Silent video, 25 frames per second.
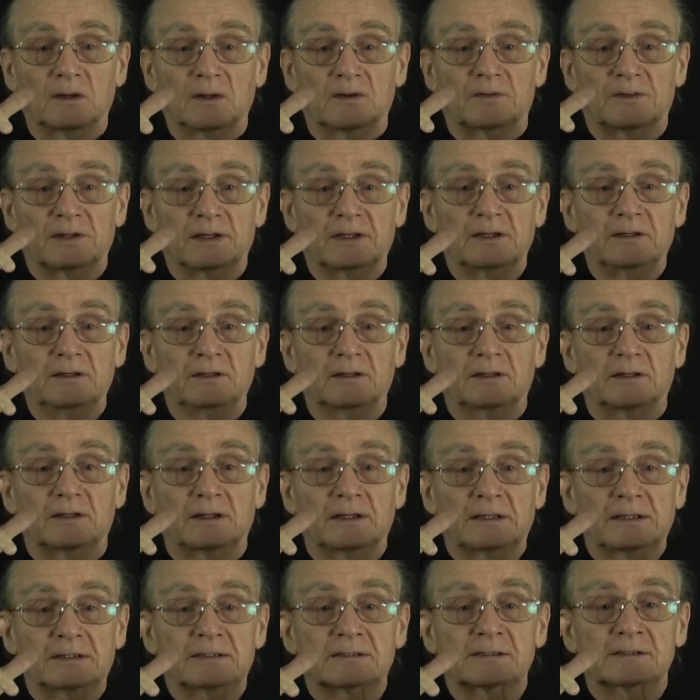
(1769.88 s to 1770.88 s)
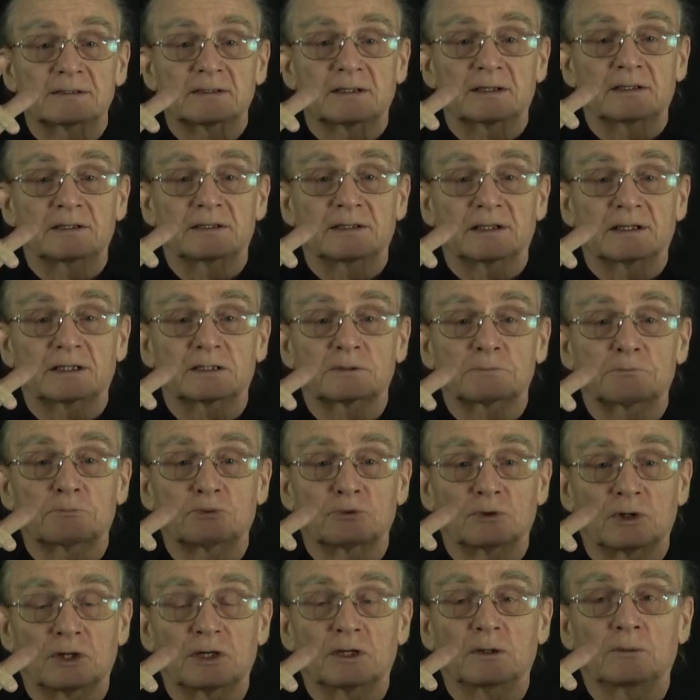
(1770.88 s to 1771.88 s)
then X and X
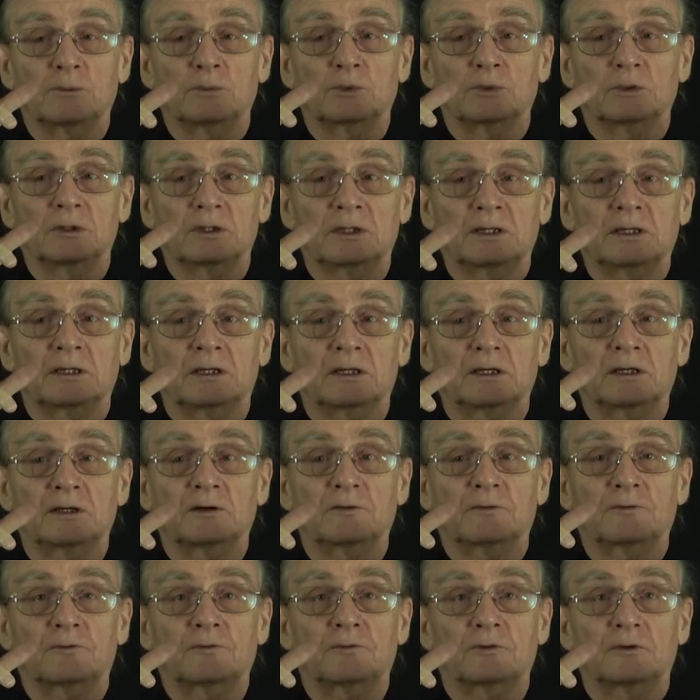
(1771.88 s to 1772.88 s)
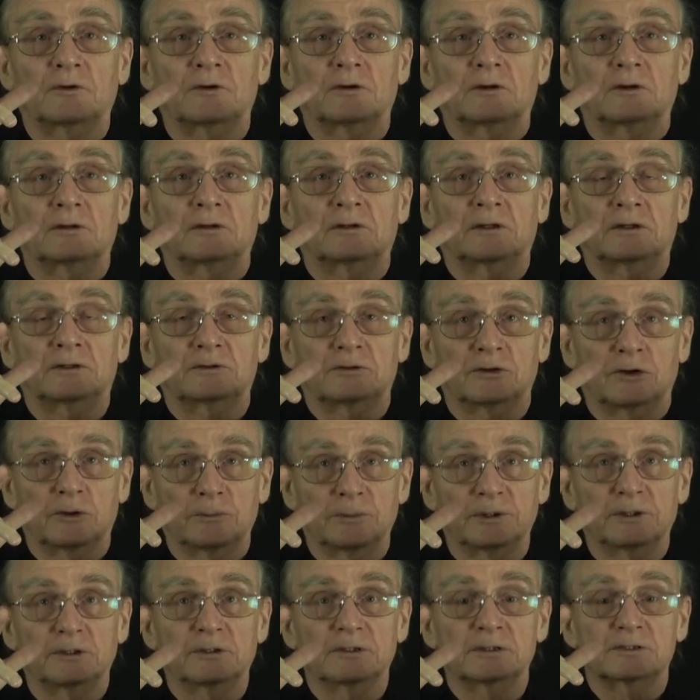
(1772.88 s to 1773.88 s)
prime will have
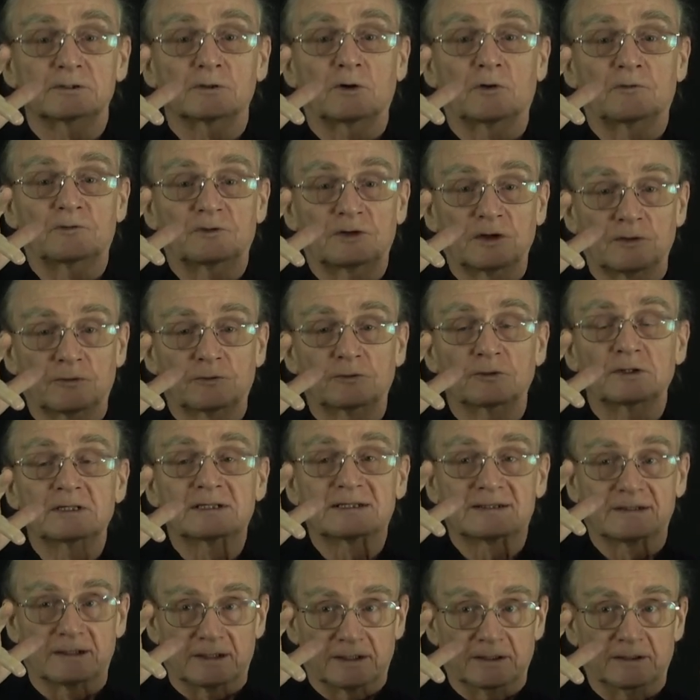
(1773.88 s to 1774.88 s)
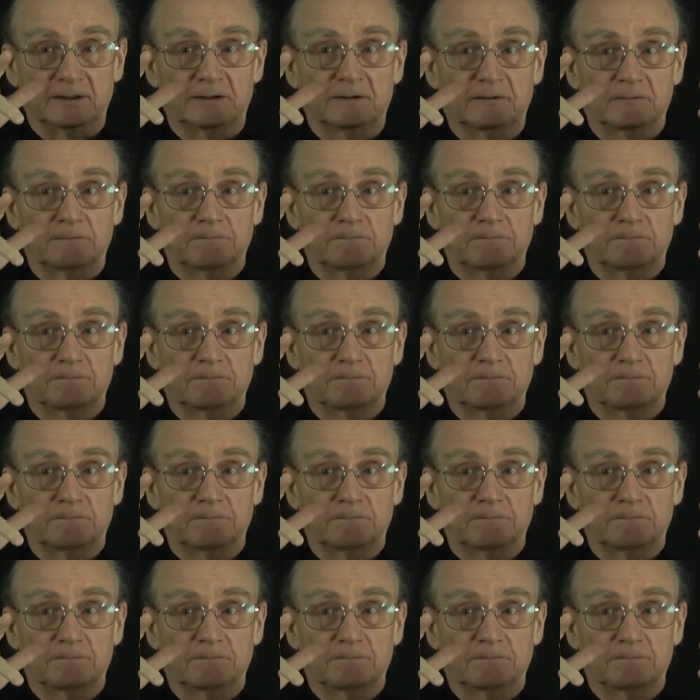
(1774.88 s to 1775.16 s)
determinants of different sign.